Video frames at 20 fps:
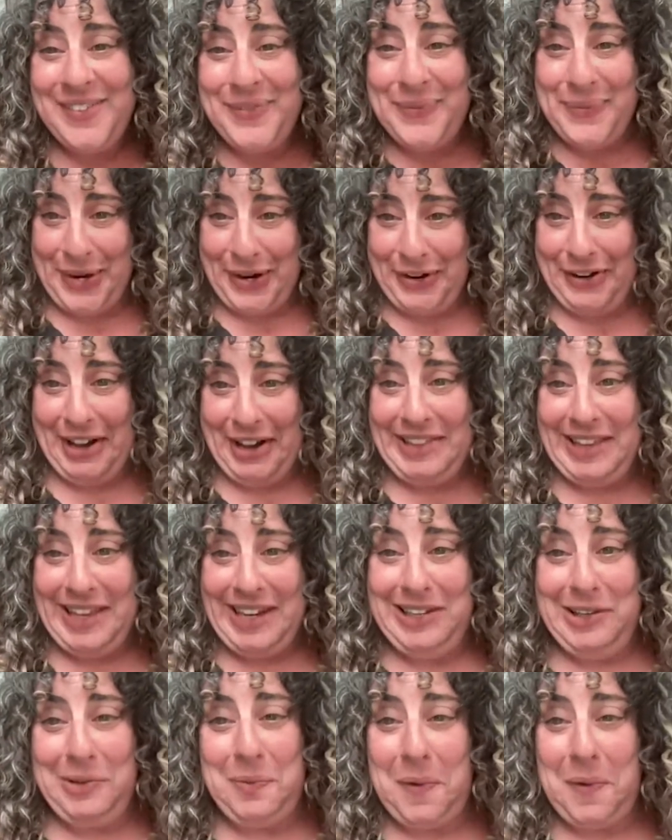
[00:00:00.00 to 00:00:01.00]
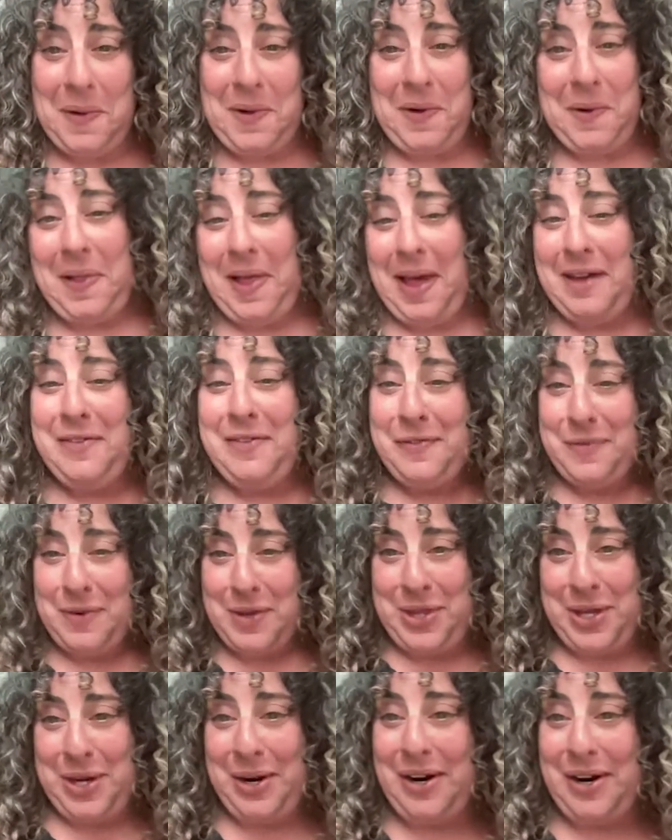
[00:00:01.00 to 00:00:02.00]
we are not letting you ruin your life
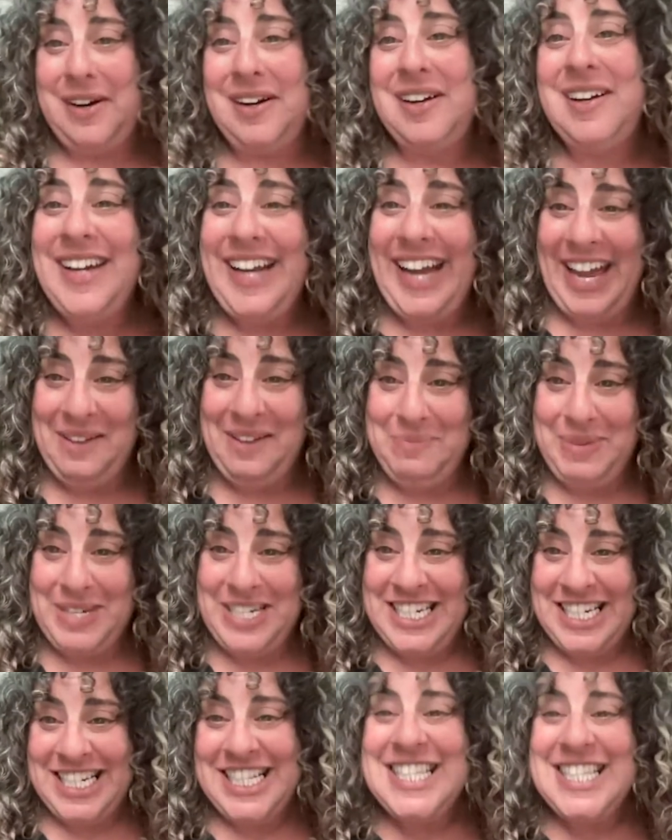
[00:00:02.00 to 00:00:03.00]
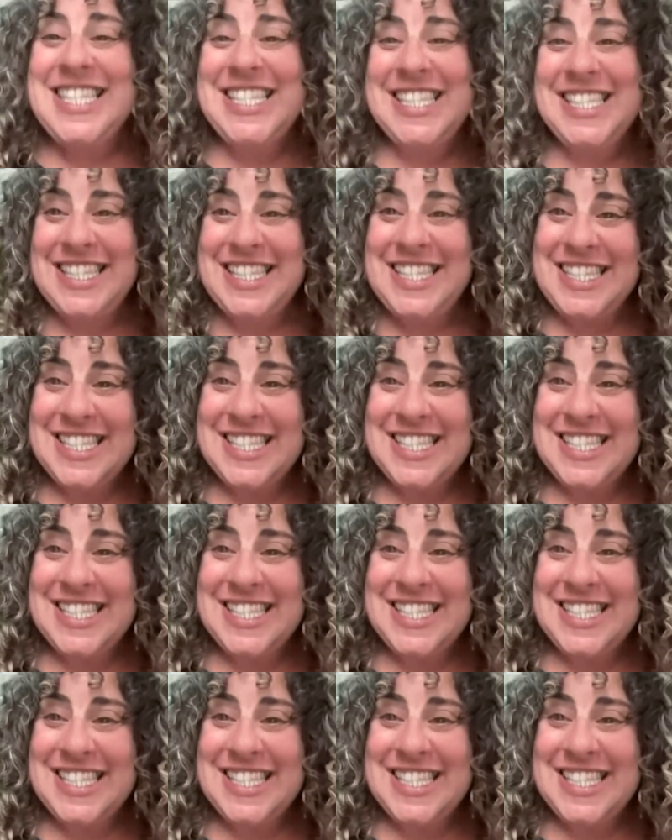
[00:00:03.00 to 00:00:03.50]
with your ambitions.